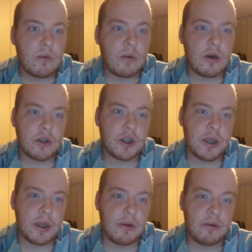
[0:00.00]
While
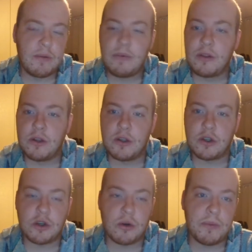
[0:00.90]
still, the
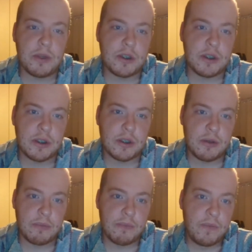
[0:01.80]
storm is distant.